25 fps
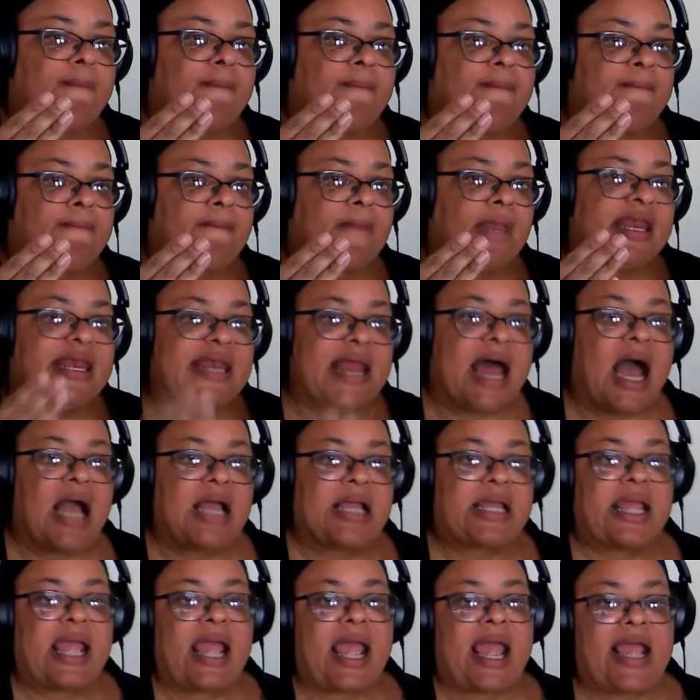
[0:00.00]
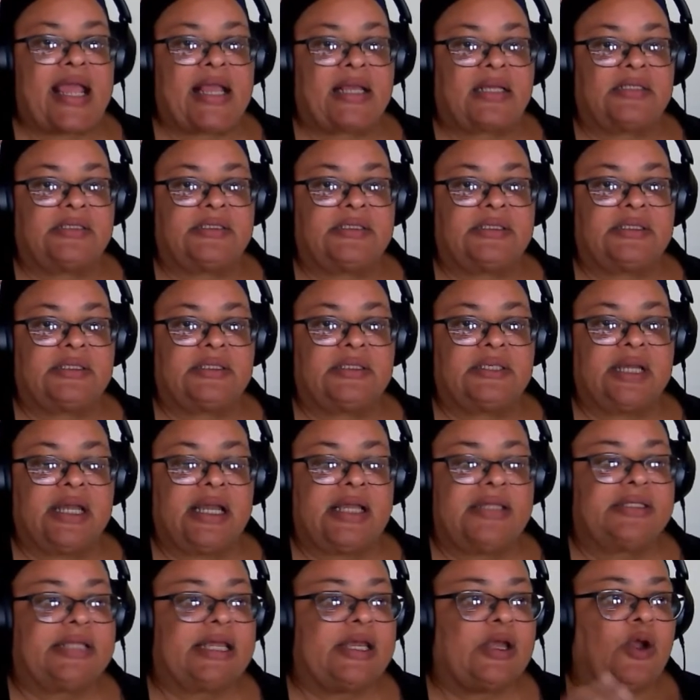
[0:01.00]
not gangs.
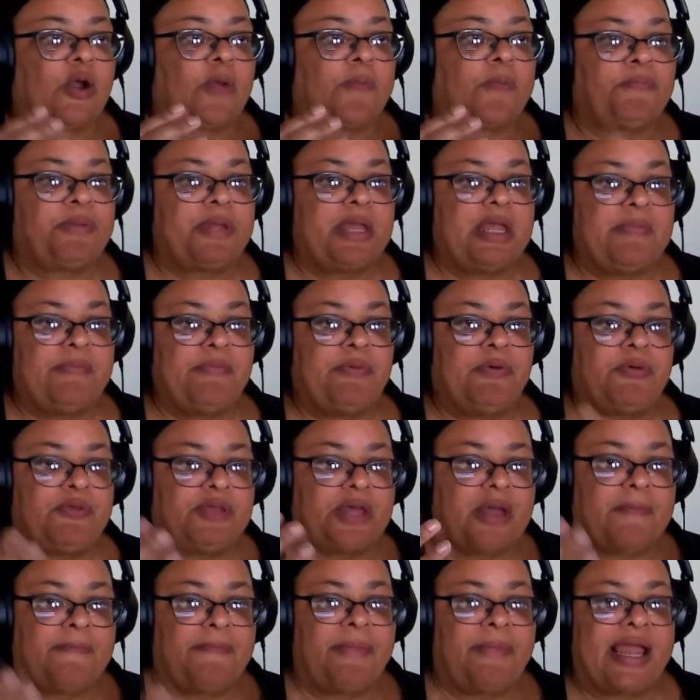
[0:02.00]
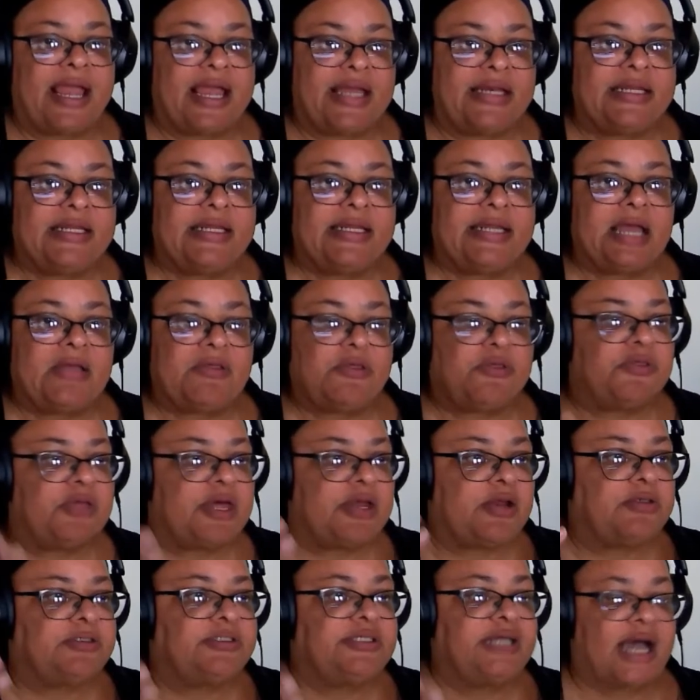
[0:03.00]
They are people that band together that are
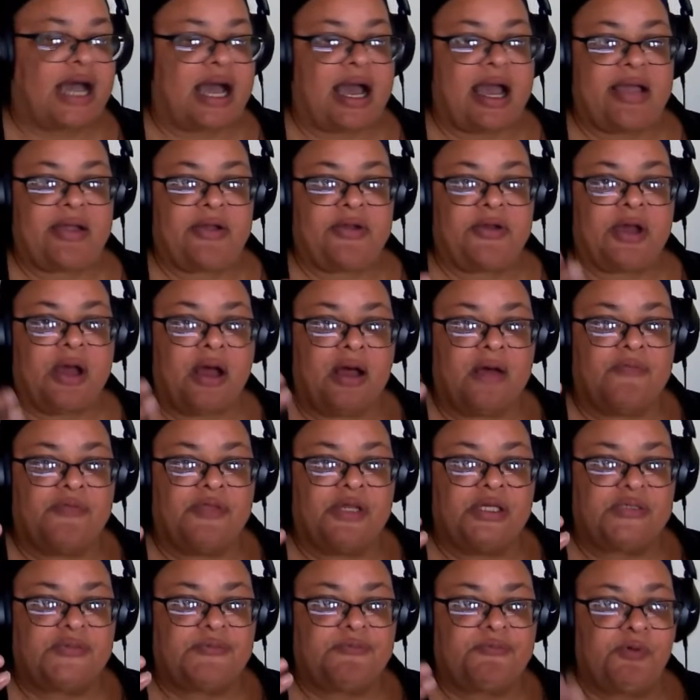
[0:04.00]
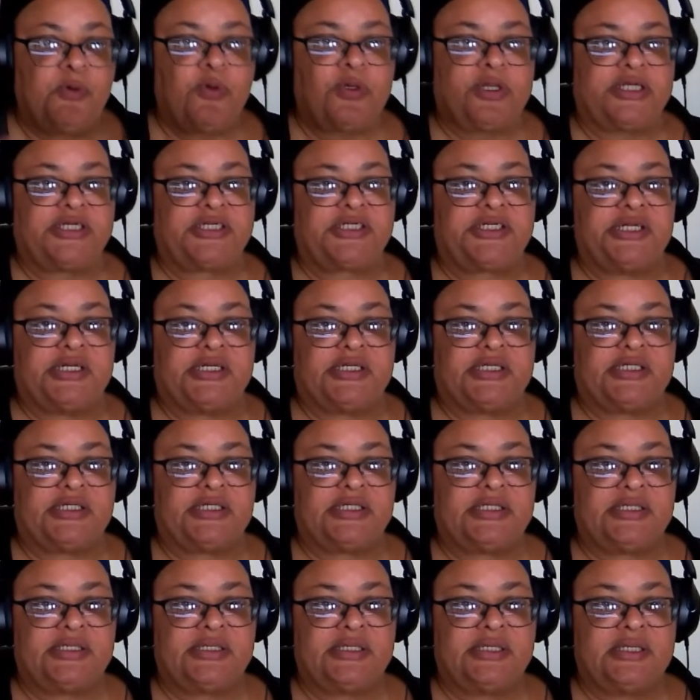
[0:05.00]
tired of this foolishness.
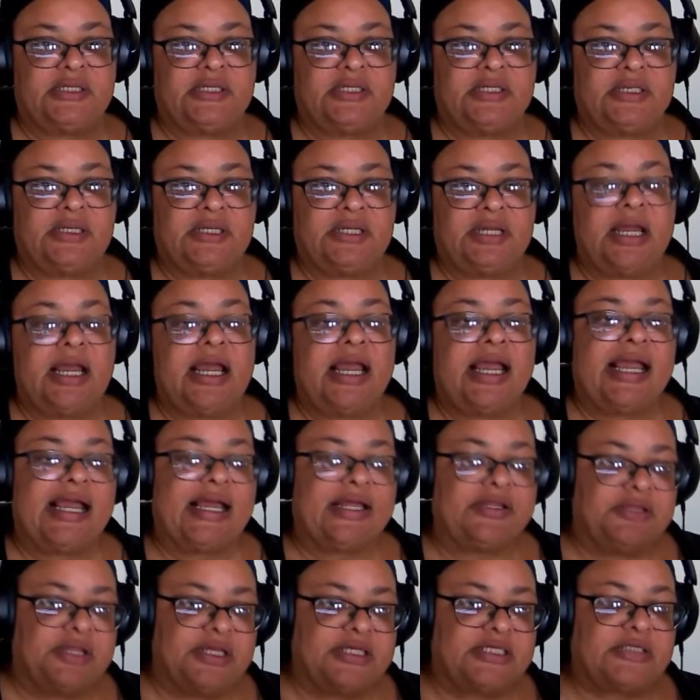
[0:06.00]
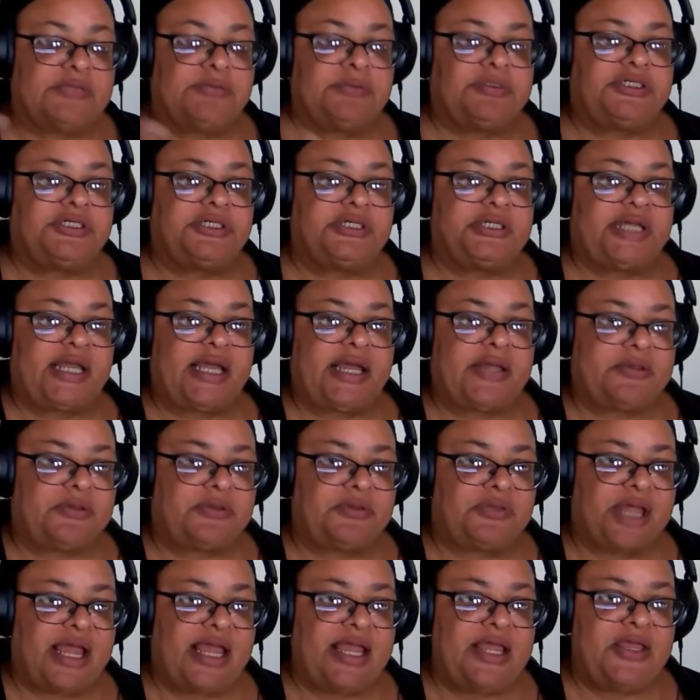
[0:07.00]
And this is what you get.
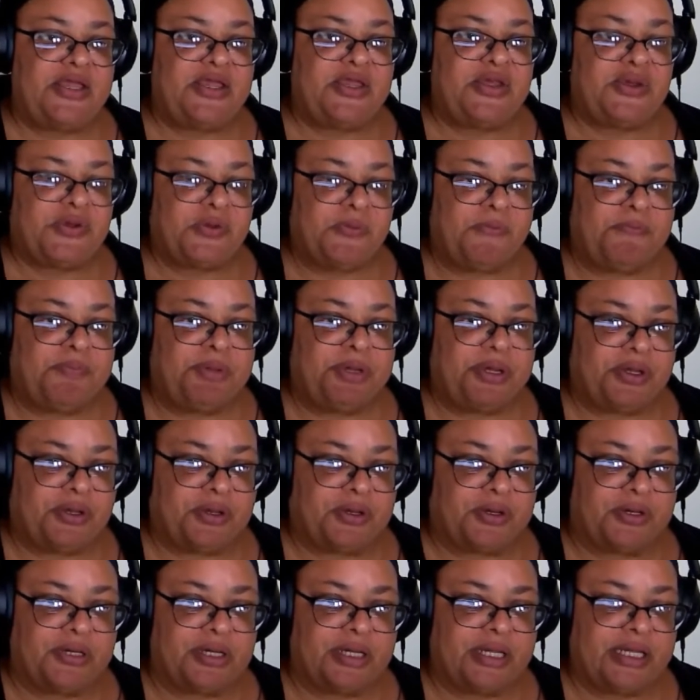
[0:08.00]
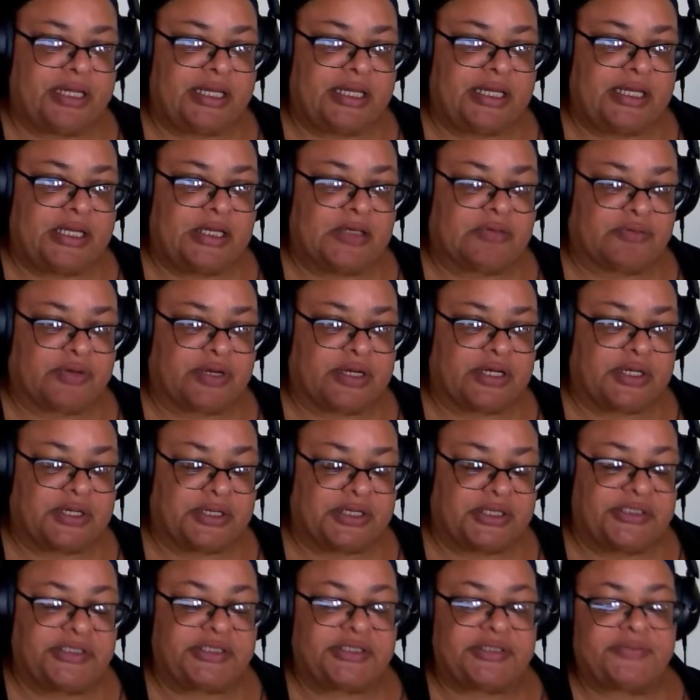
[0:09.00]
Thank you, Bill and Hillary
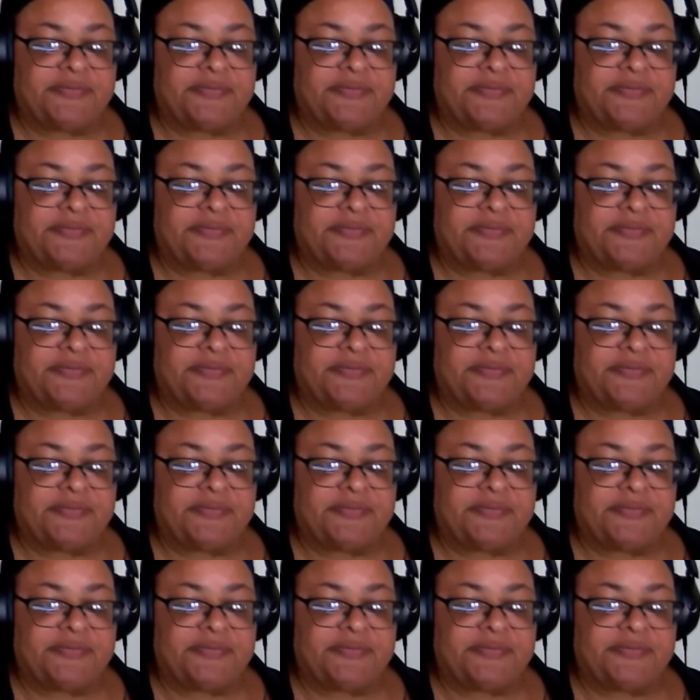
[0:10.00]
Clinton,